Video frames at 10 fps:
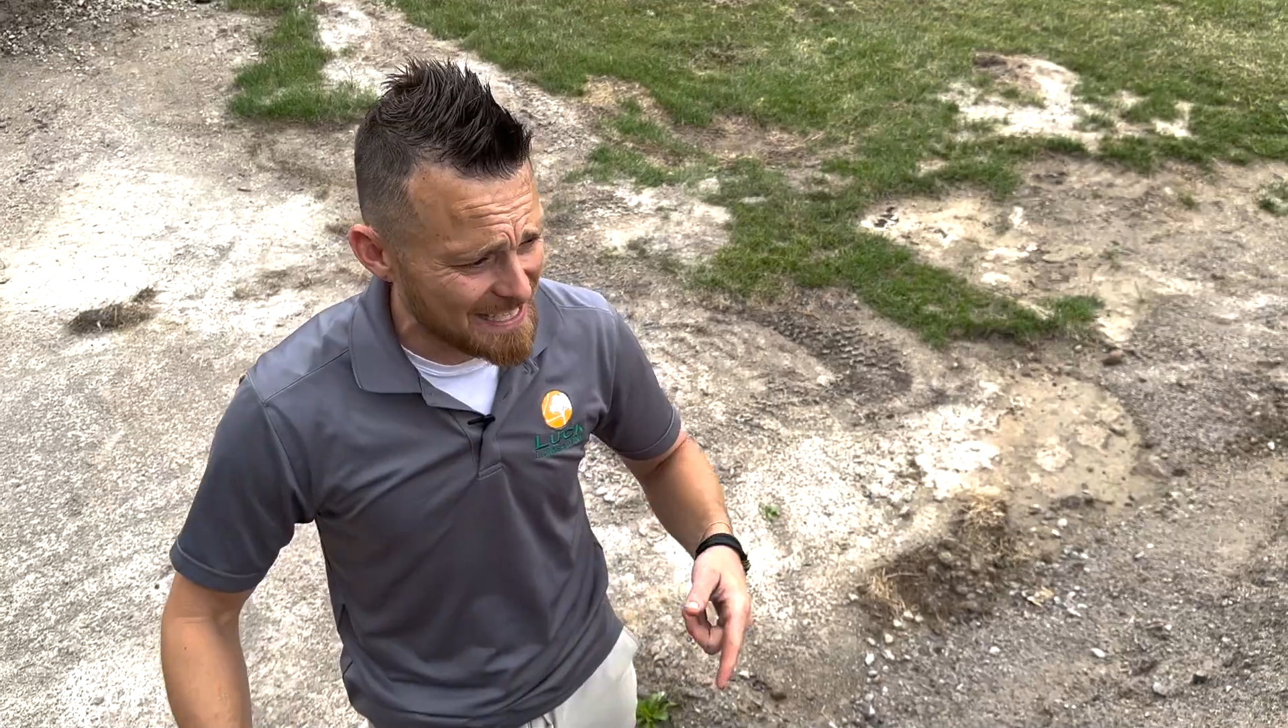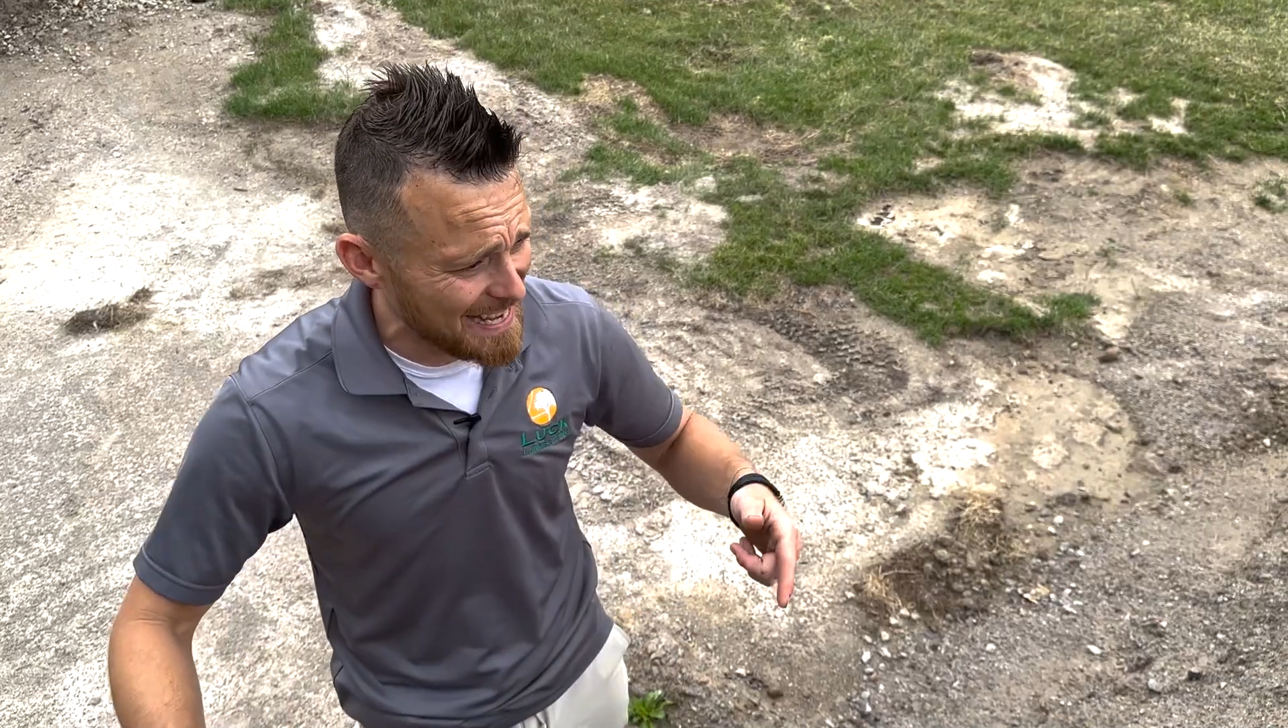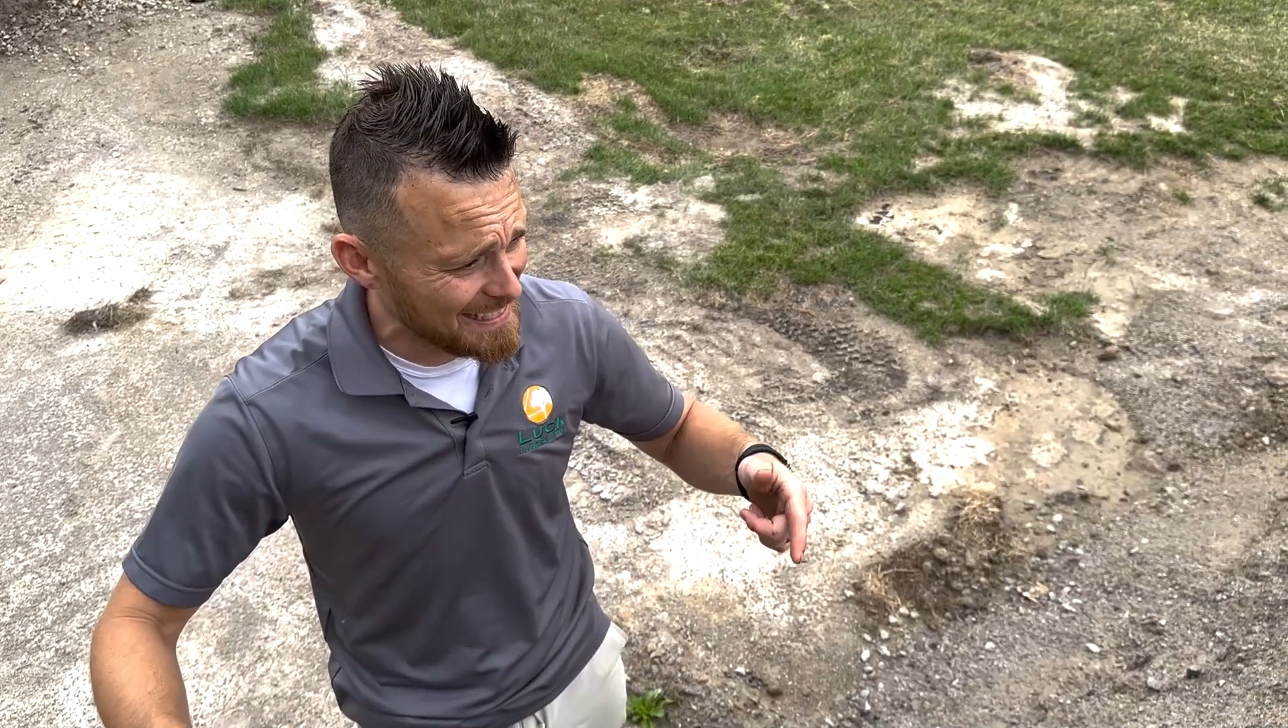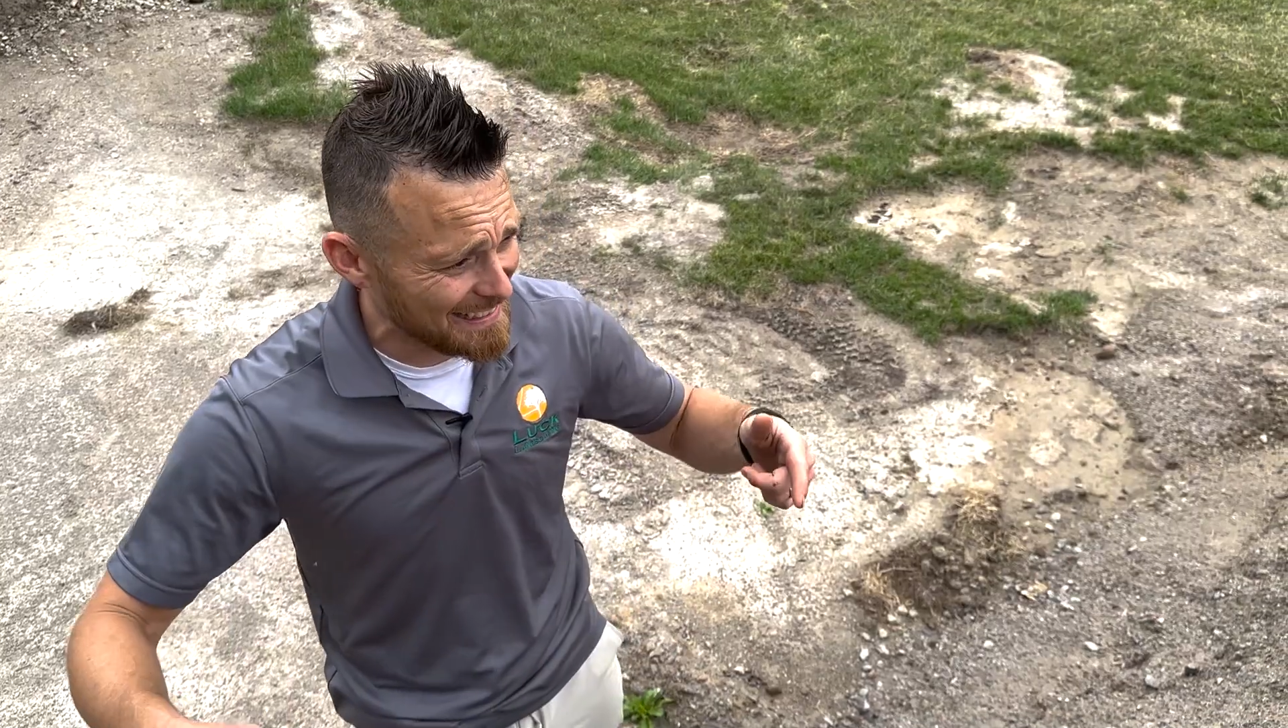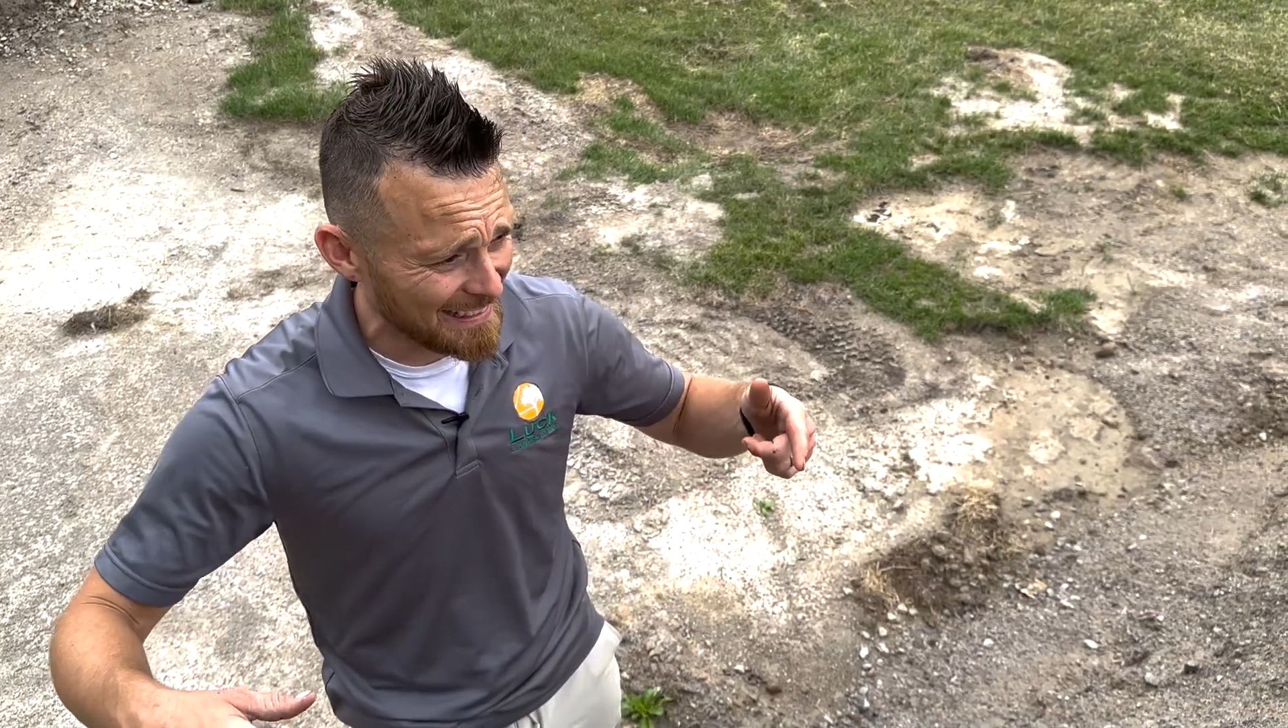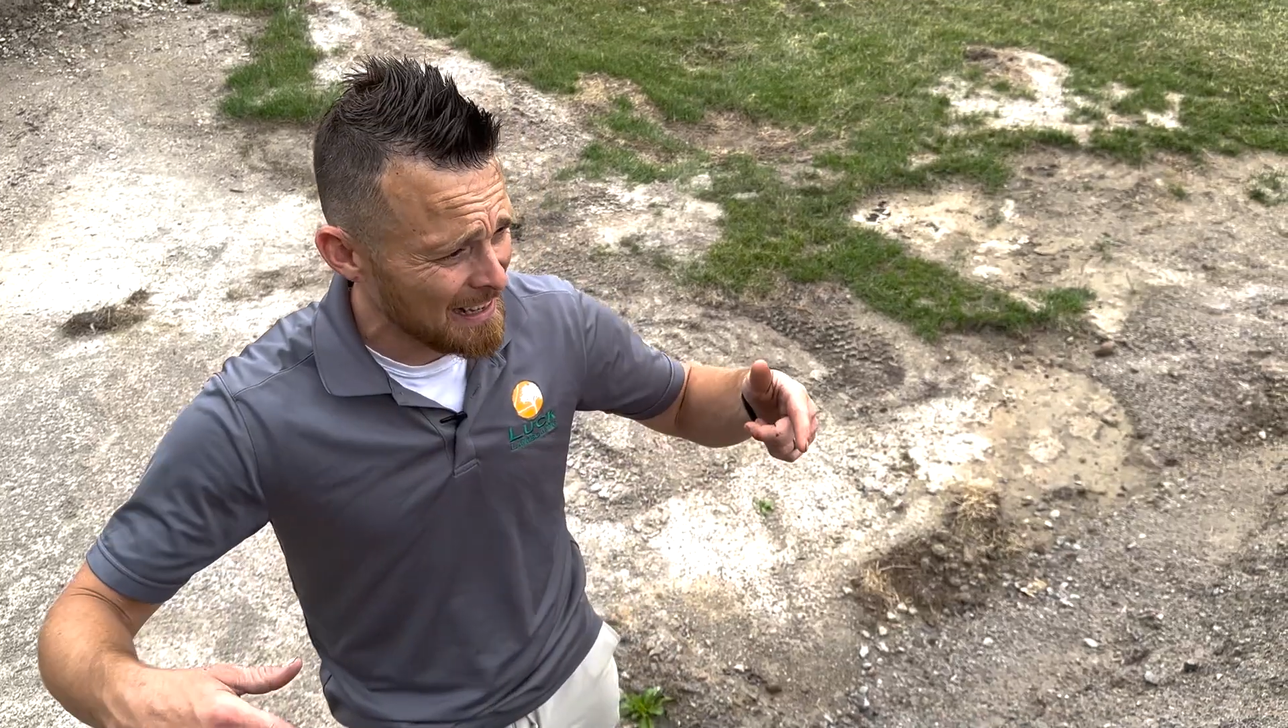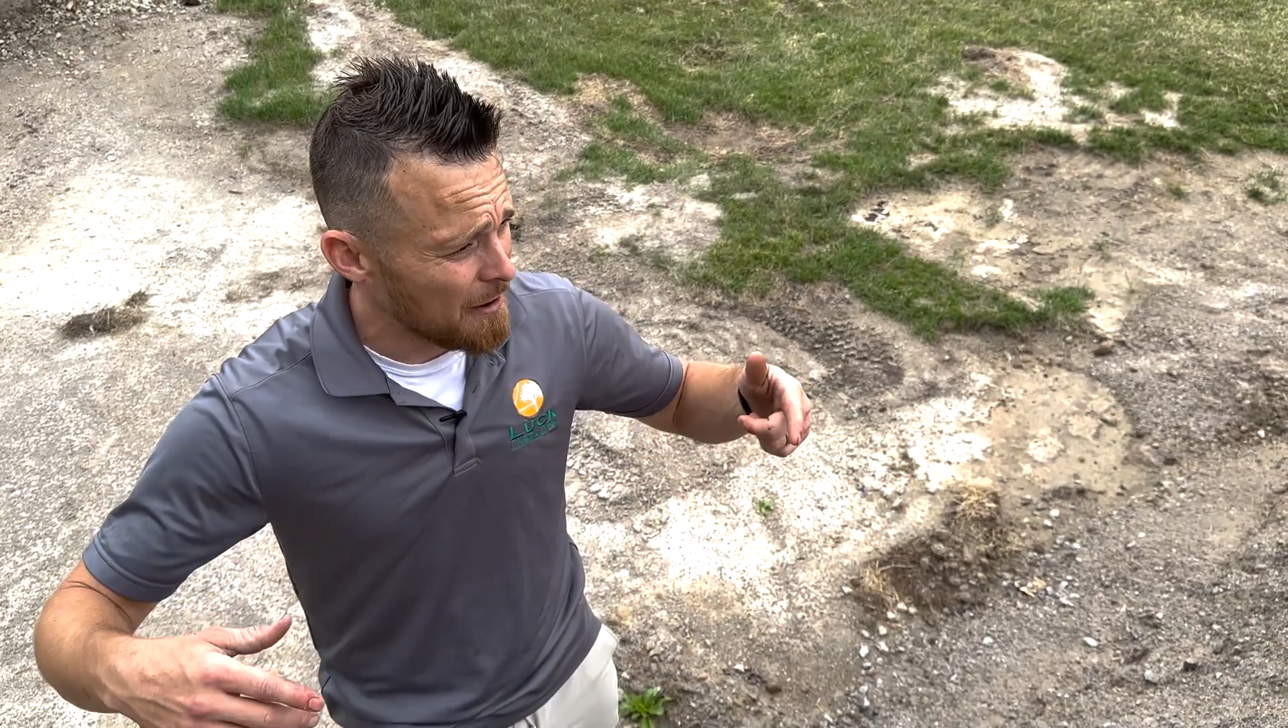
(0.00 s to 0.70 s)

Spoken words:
take it